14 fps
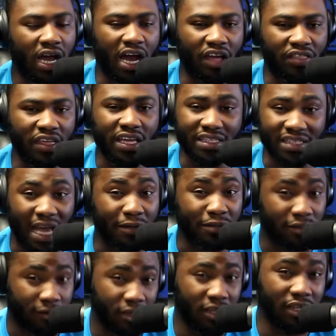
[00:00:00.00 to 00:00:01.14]
I think it's
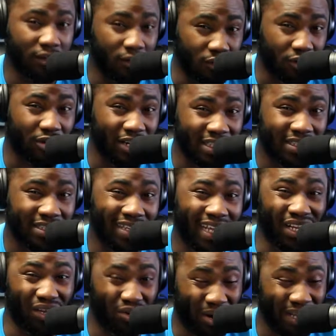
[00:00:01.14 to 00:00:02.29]
absolutely ludicrous
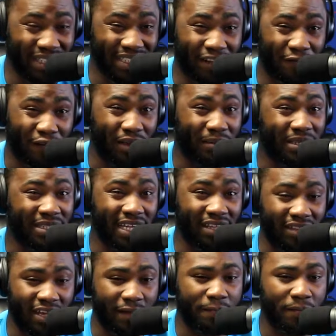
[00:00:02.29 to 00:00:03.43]
and crazy for him to say
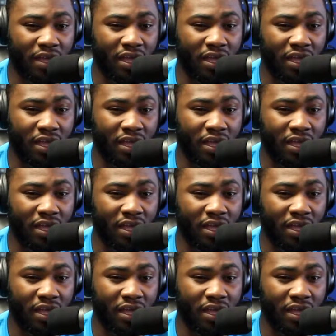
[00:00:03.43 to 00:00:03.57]
that.